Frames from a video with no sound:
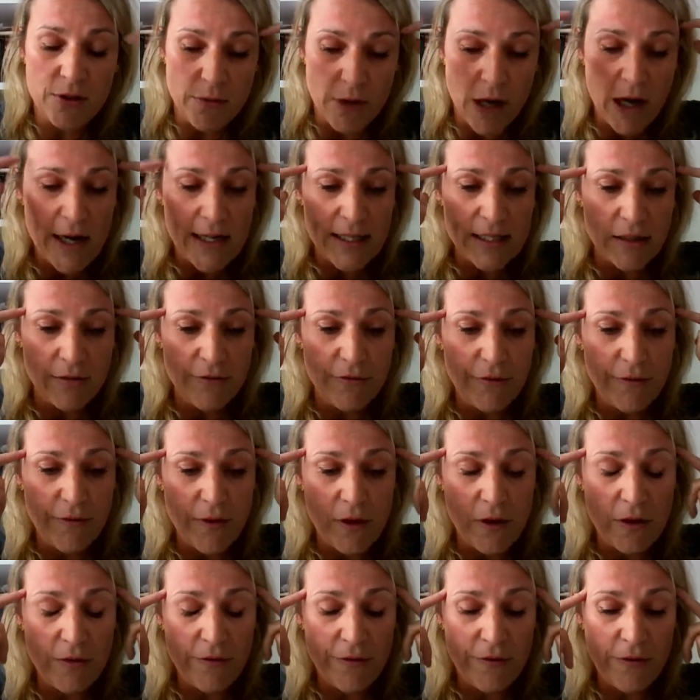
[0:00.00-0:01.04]
the rise of
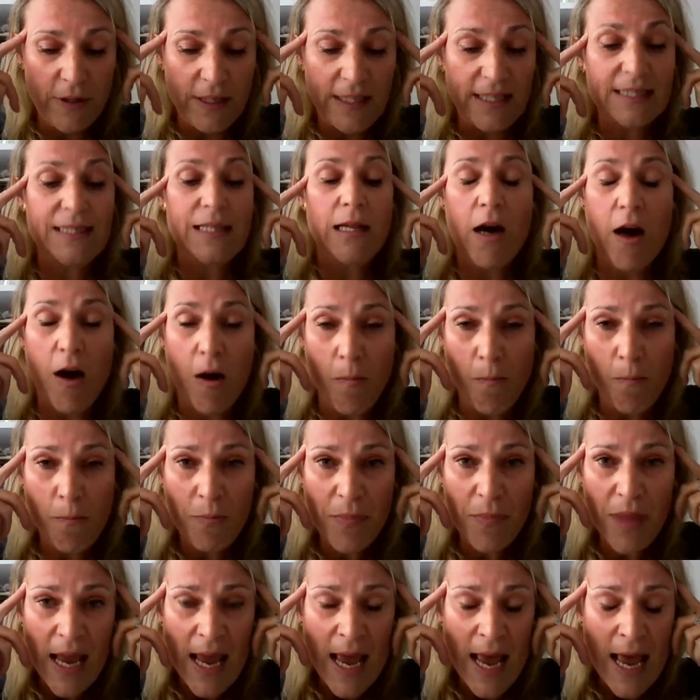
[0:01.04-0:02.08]
of Islam.